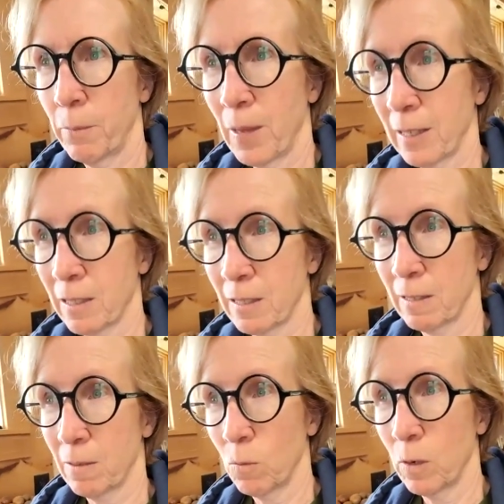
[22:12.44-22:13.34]
that's
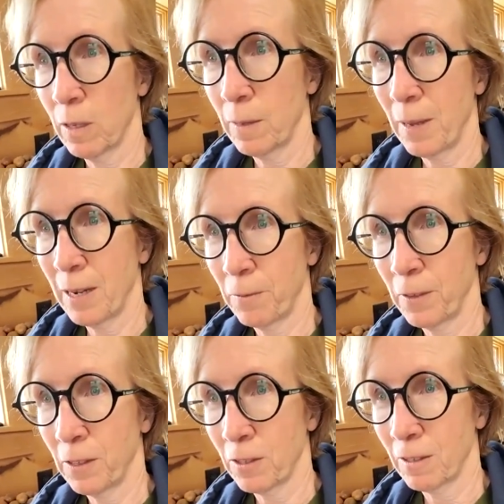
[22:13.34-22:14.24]
one of the
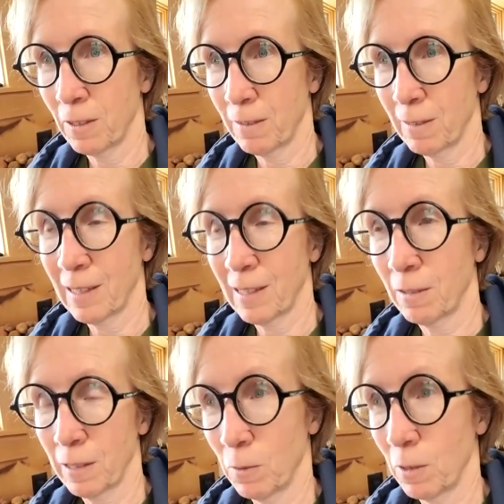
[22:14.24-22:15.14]
benefits.
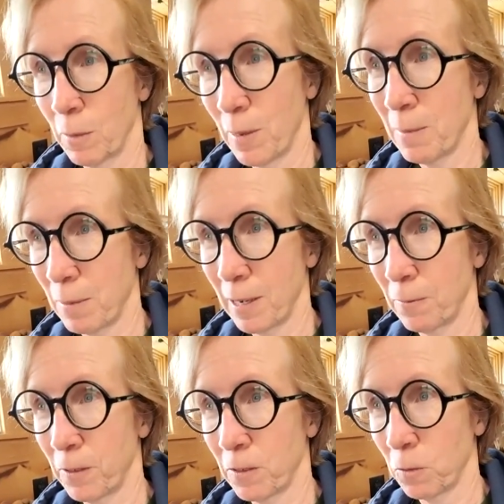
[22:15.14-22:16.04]
That's like one of the main
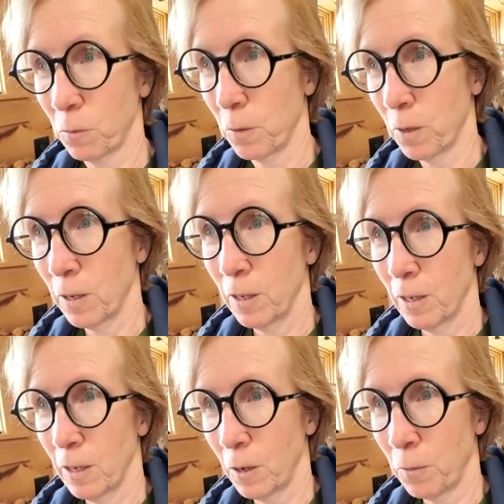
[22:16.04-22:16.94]
benefits
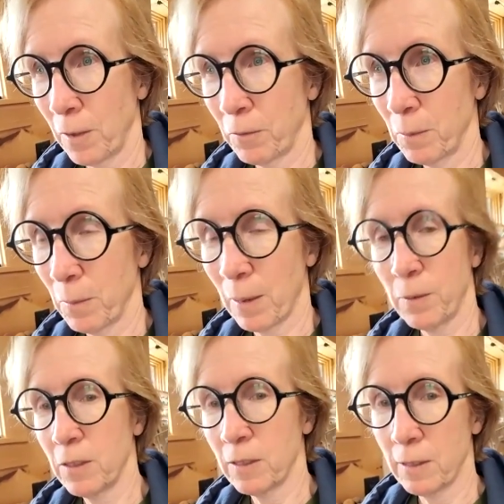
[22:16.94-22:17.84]
of having my
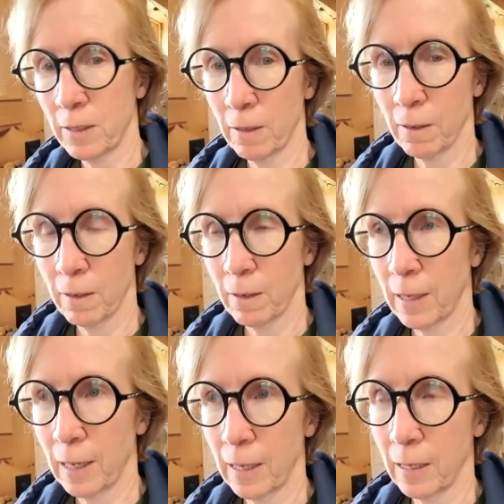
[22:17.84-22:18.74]
business here.
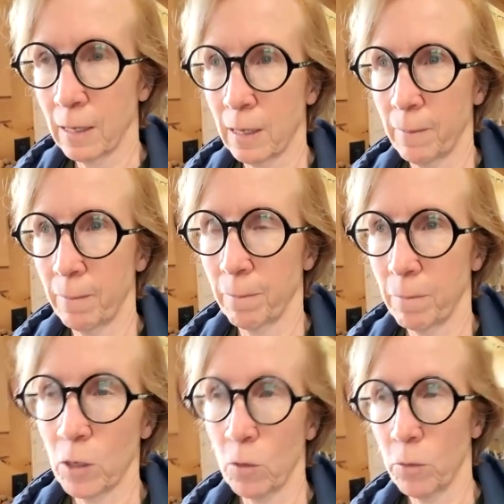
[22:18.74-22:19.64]
And
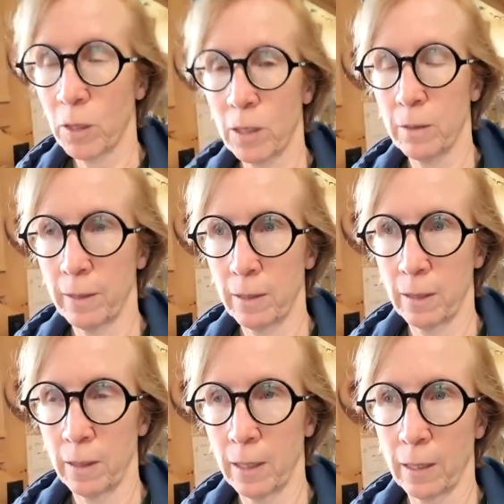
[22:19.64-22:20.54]
you know,
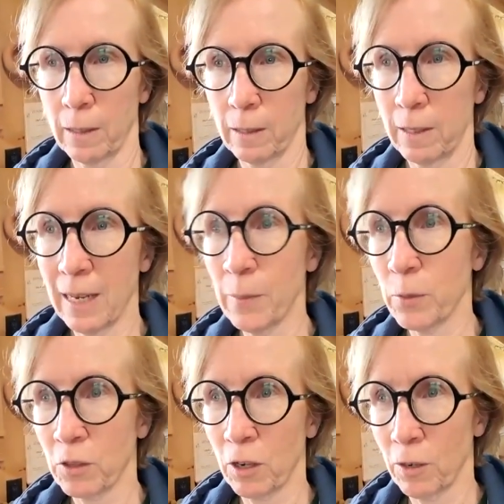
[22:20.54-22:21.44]
the
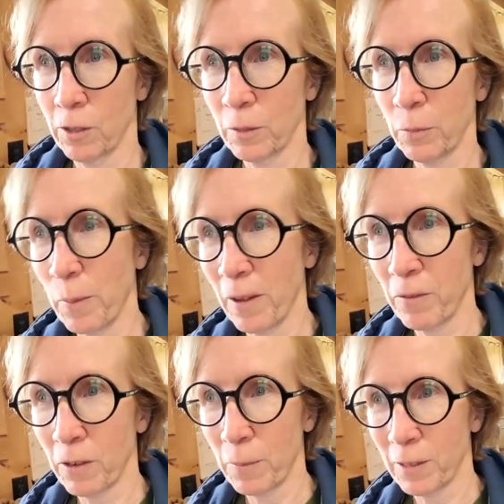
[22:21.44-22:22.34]
neighbors are some of my
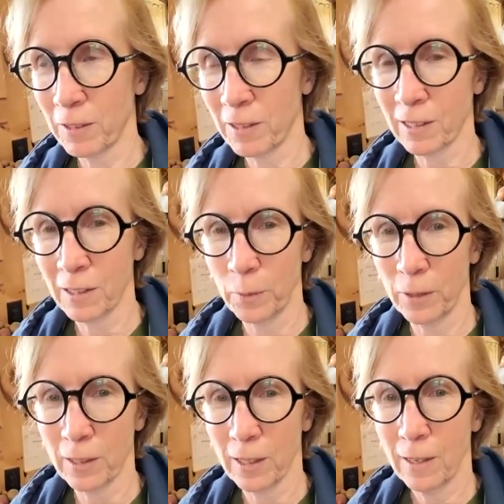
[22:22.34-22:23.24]
very best
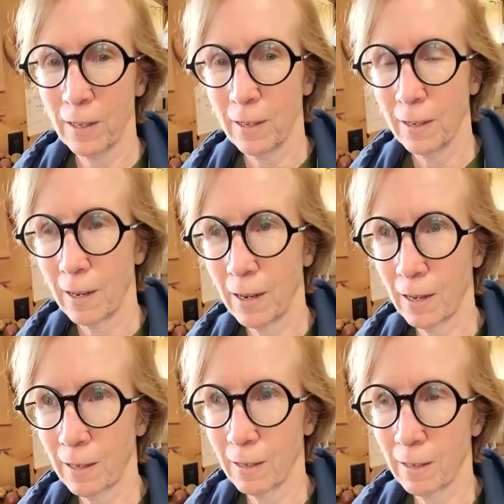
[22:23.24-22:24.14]
customers,
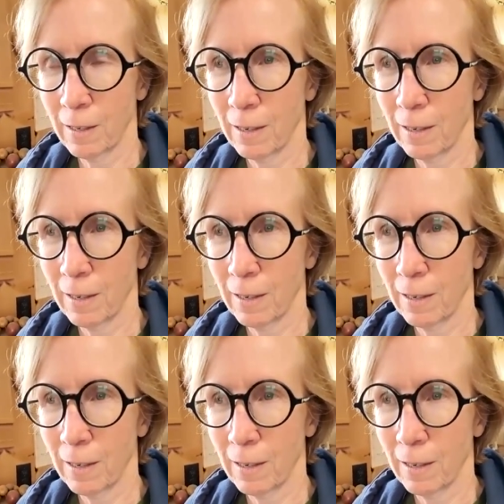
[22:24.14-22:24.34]
and